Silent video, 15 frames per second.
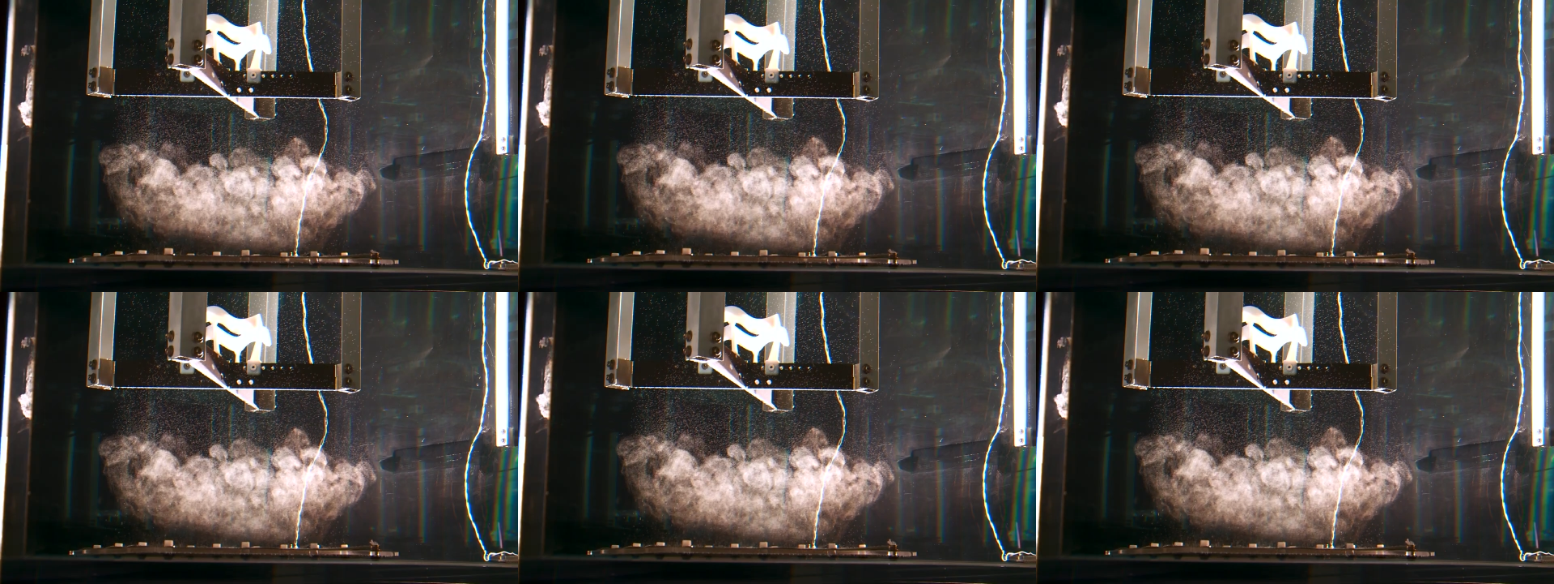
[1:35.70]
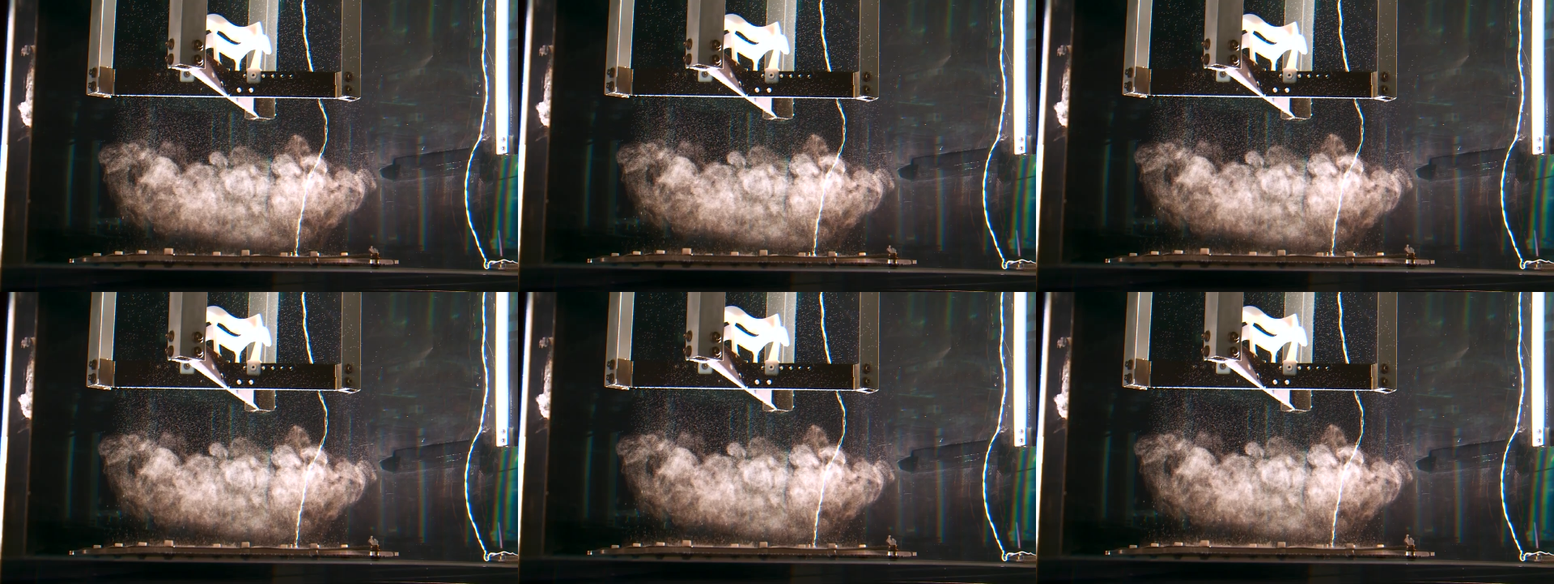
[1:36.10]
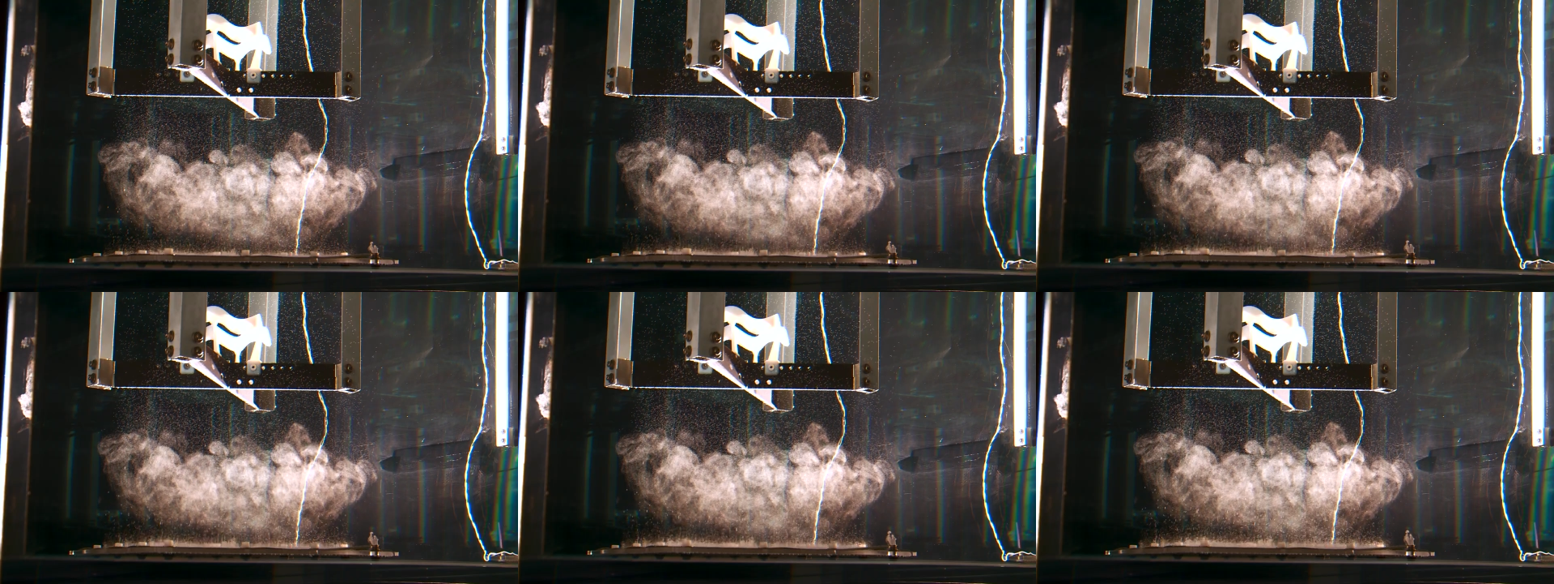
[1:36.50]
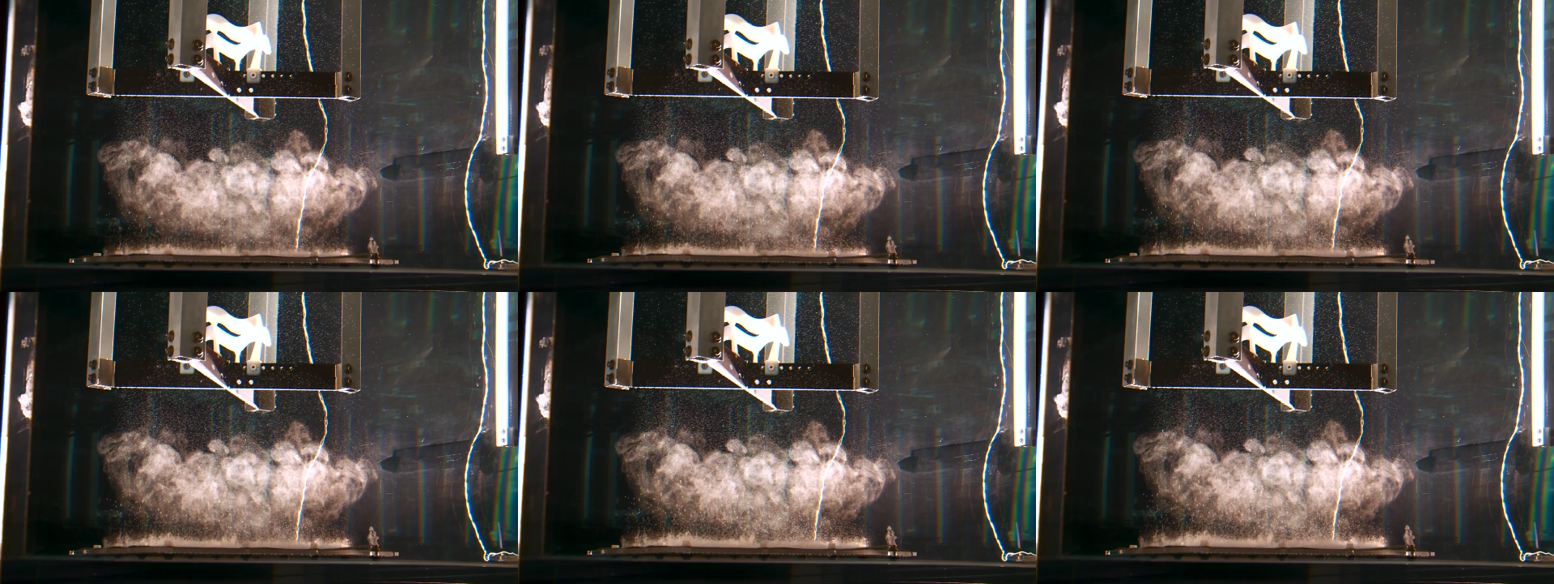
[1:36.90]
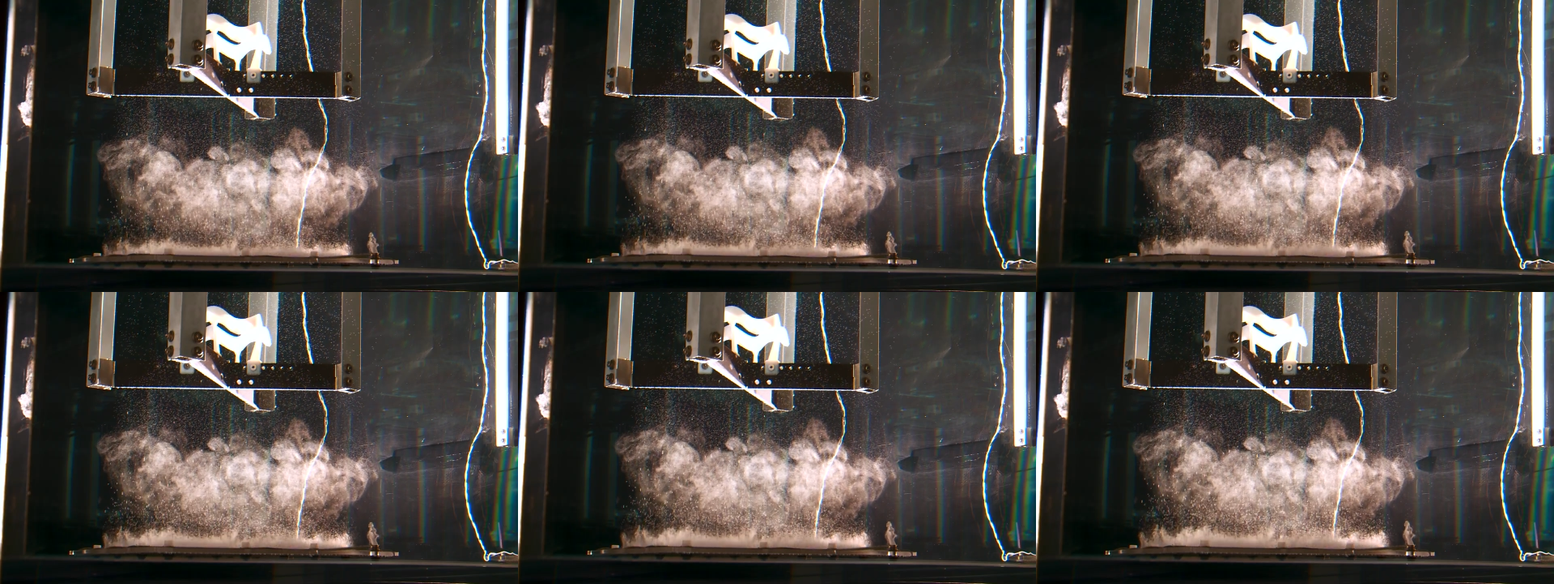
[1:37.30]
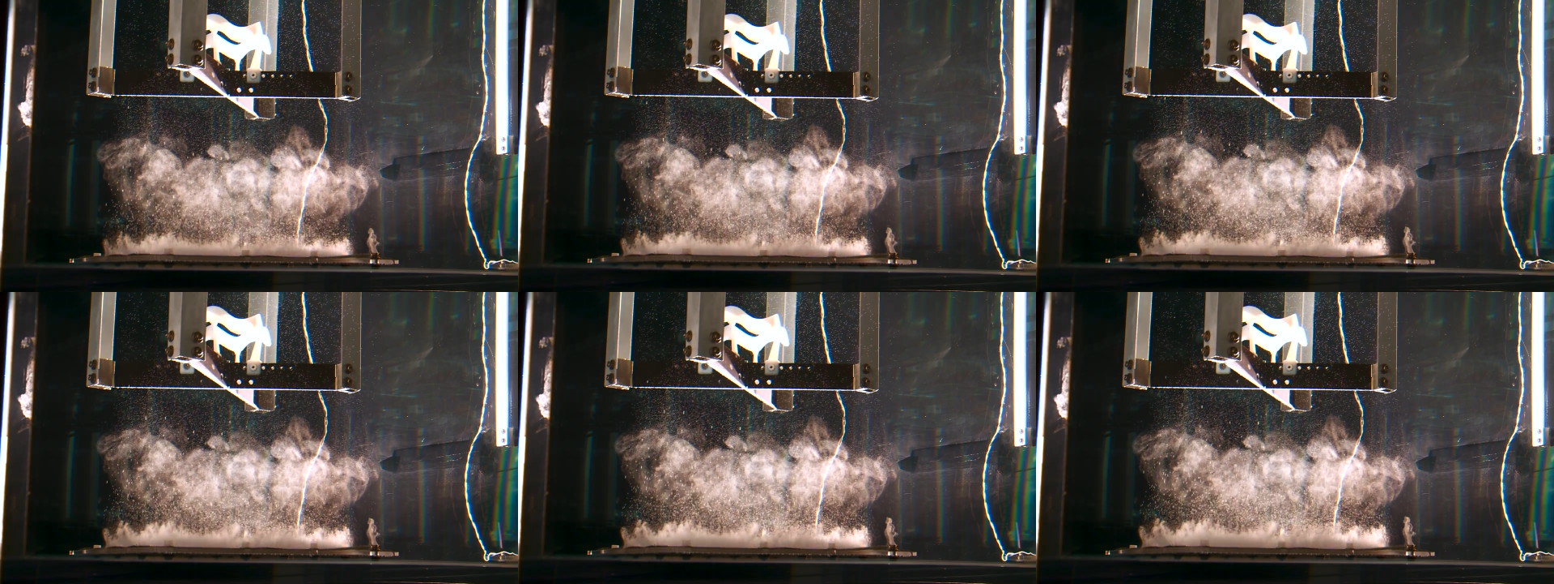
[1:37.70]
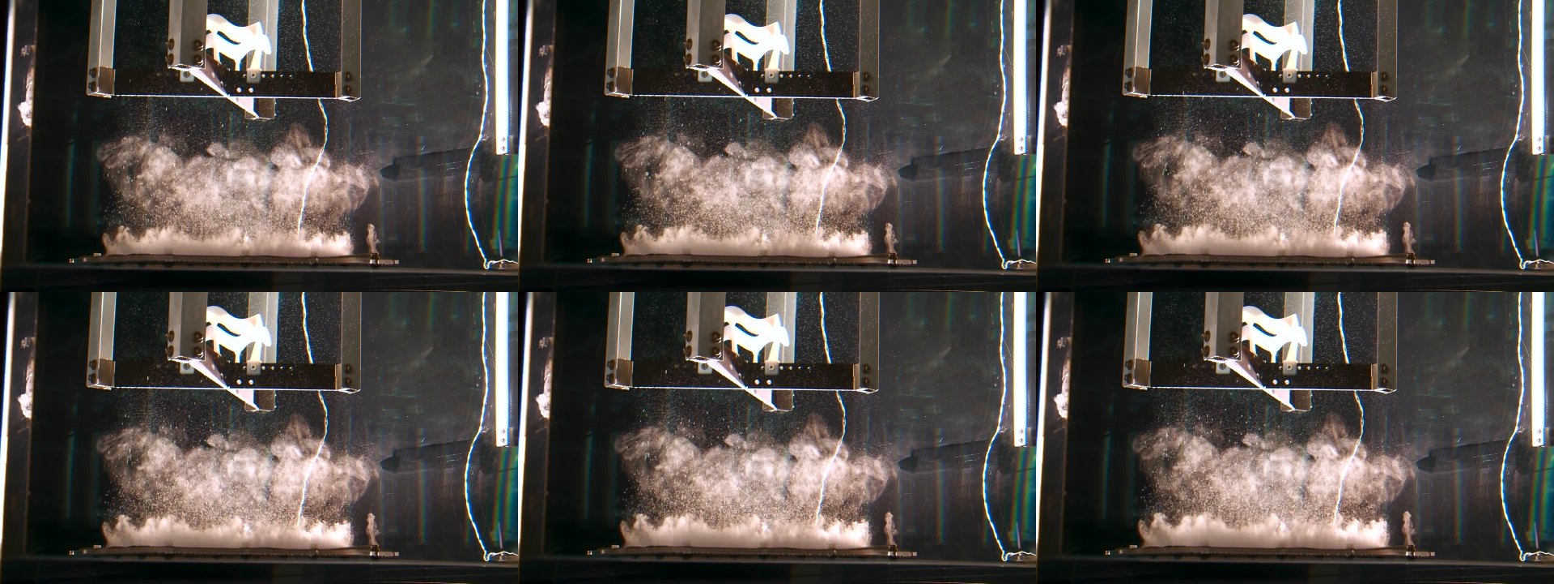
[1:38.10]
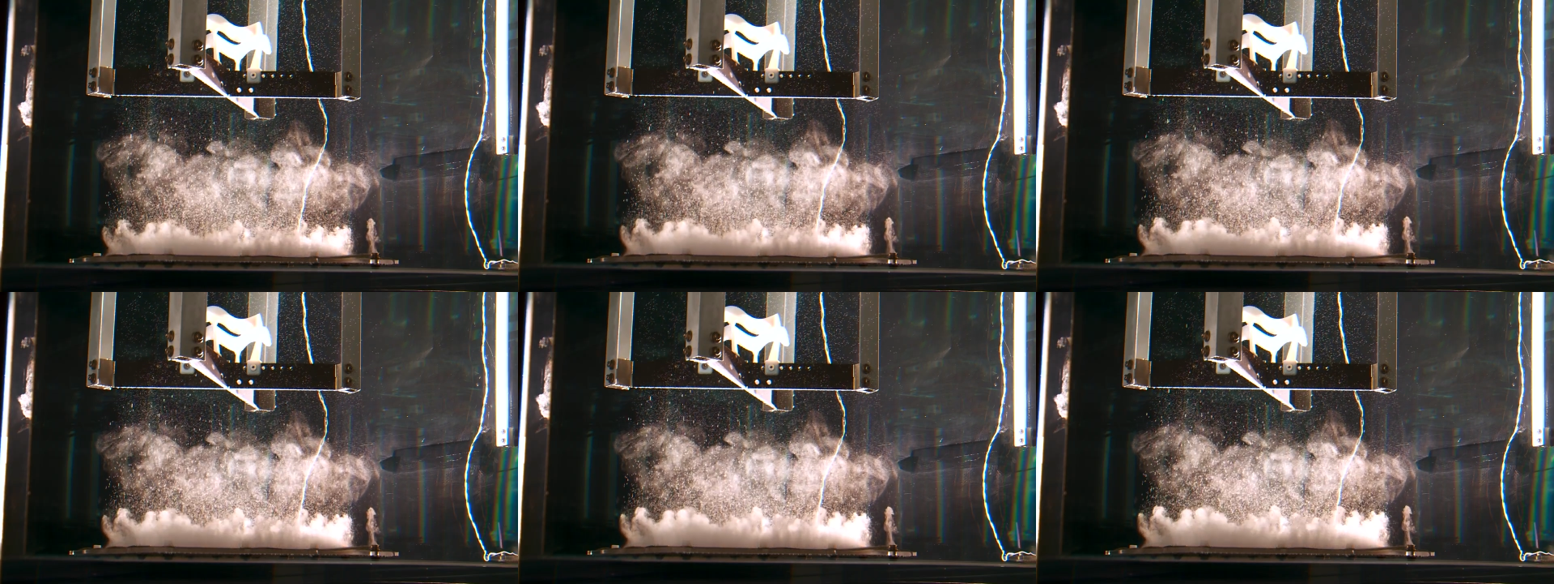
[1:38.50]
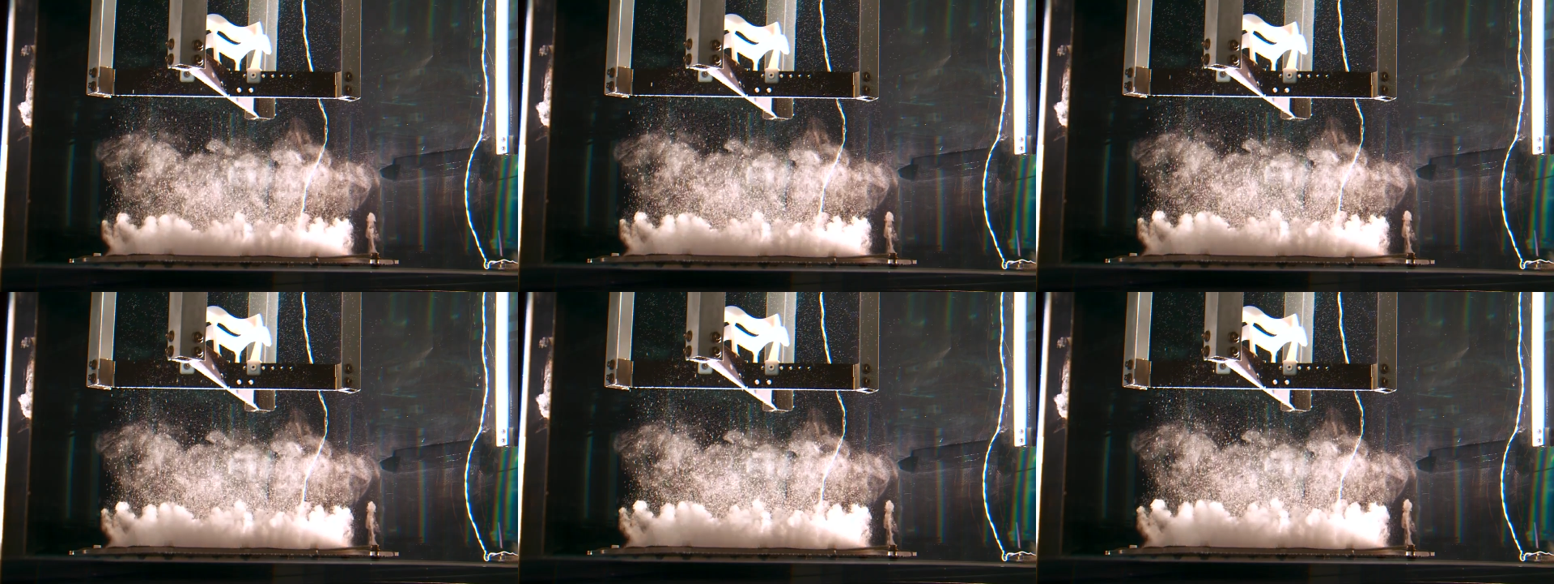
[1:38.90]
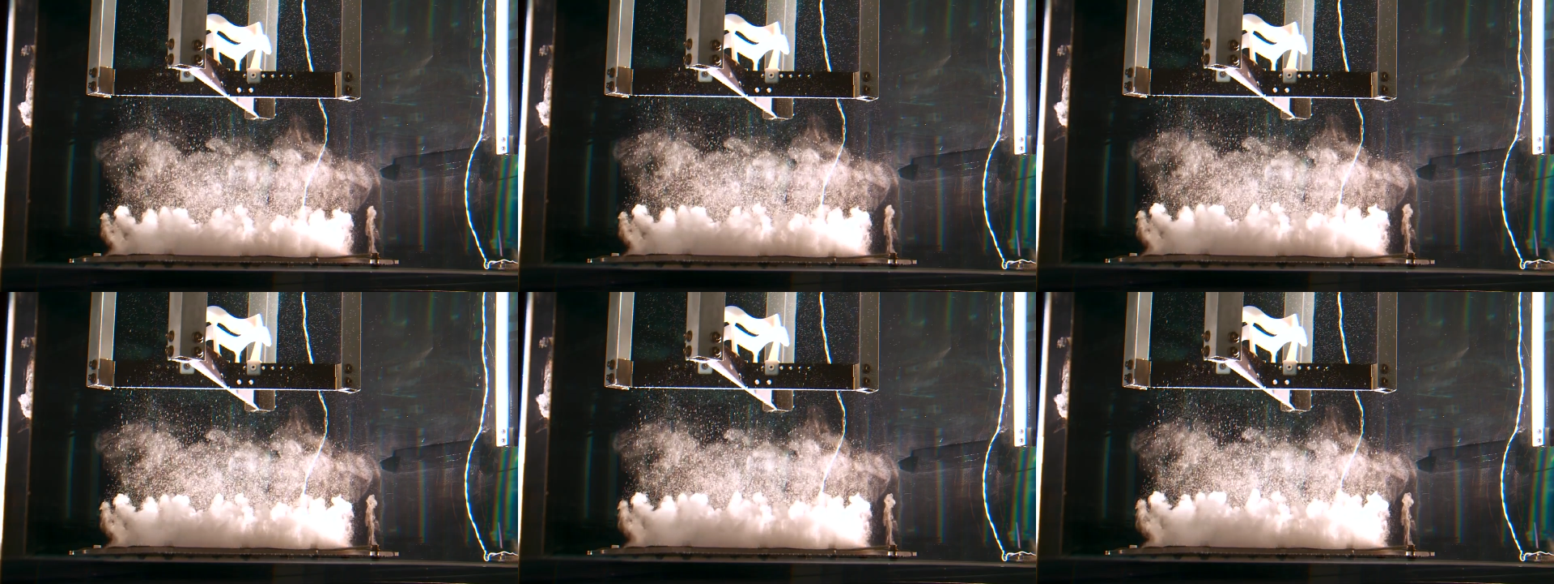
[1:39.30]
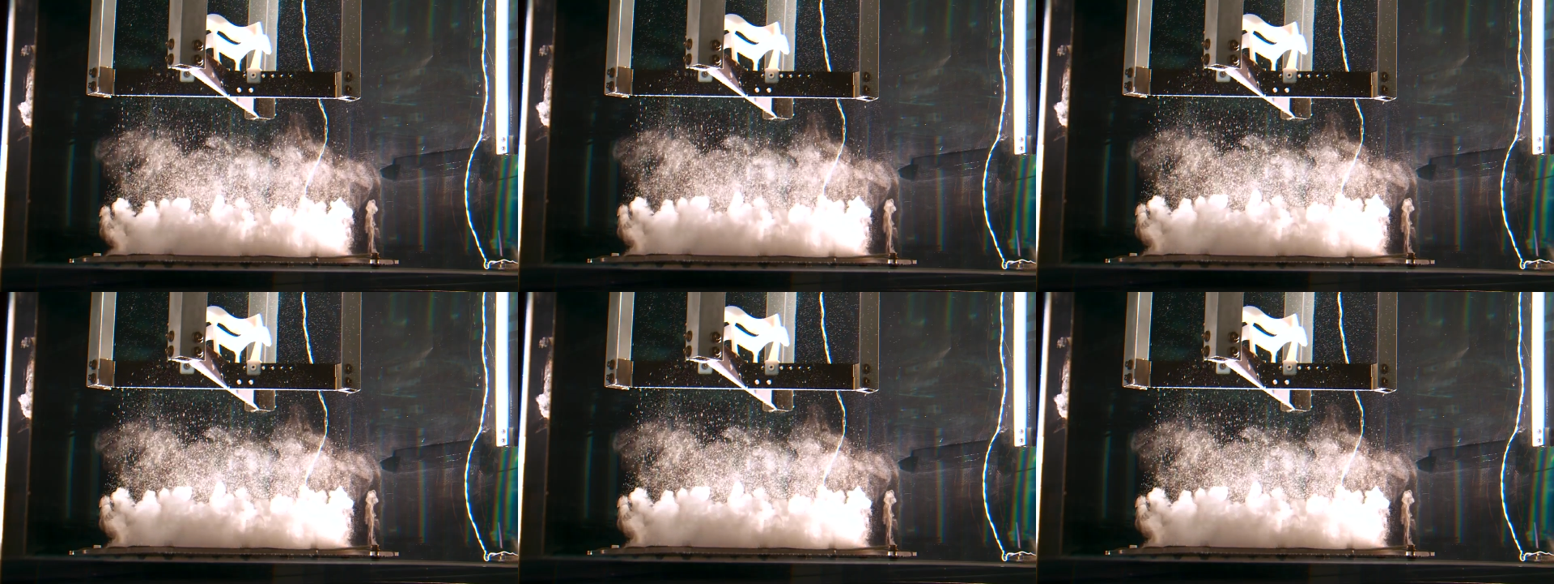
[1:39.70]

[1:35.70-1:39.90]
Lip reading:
No face is visible, so there are no lips to read.